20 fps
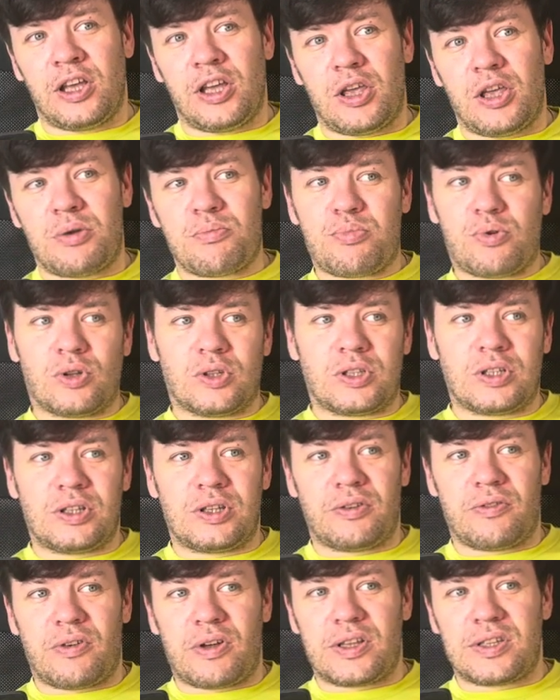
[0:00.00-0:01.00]
important
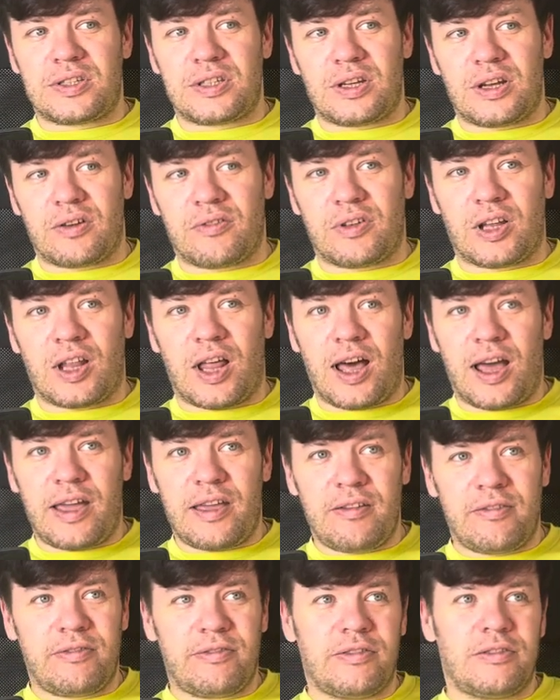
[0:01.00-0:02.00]
events in our
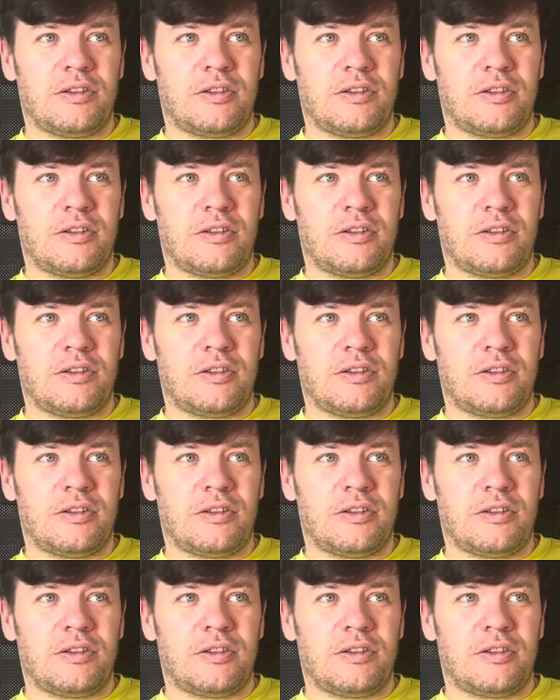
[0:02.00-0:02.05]
life,